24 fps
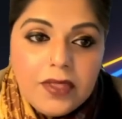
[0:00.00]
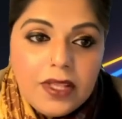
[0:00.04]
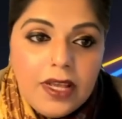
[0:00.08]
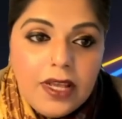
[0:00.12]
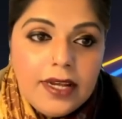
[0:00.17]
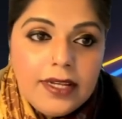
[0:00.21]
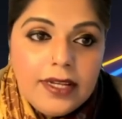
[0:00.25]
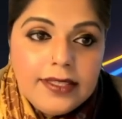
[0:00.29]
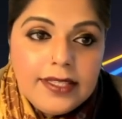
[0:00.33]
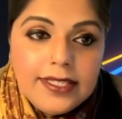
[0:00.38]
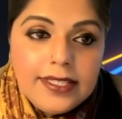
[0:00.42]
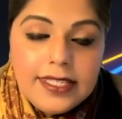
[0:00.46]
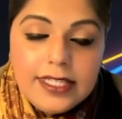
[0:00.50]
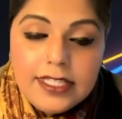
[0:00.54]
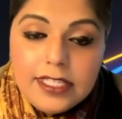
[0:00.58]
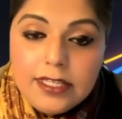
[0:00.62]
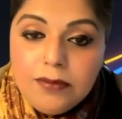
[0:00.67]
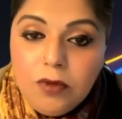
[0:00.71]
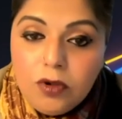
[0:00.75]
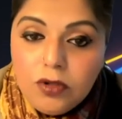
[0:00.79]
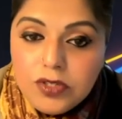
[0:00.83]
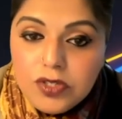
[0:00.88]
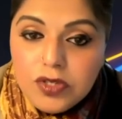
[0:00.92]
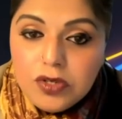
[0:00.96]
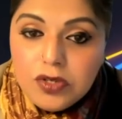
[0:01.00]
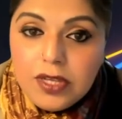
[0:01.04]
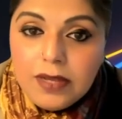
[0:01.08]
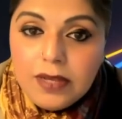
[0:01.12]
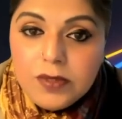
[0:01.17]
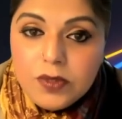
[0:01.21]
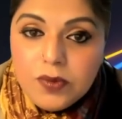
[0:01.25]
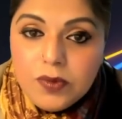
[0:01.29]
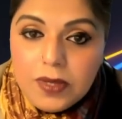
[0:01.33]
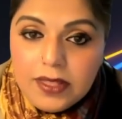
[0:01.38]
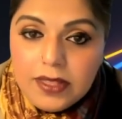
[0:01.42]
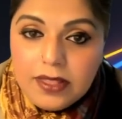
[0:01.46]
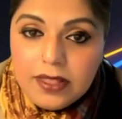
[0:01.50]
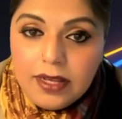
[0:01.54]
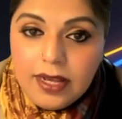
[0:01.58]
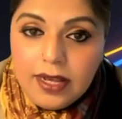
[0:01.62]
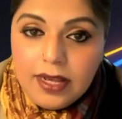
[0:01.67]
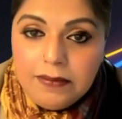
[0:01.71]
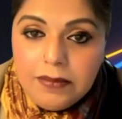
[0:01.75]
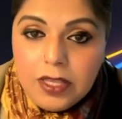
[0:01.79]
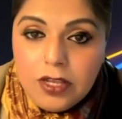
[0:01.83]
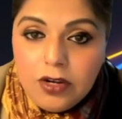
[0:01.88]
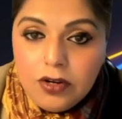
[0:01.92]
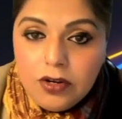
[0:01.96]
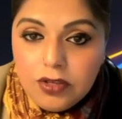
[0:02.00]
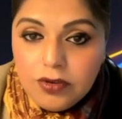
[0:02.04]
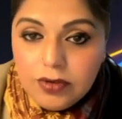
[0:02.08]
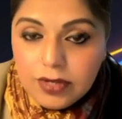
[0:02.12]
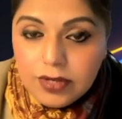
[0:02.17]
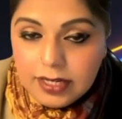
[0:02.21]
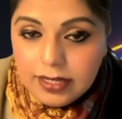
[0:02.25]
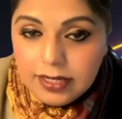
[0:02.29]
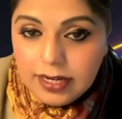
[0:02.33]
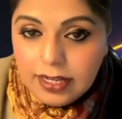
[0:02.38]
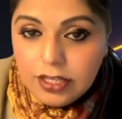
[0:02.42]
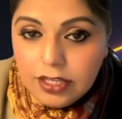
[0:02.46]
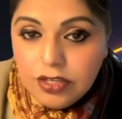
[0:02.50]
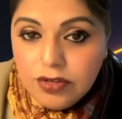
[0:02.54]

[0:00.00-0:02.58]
The system also comes with, you can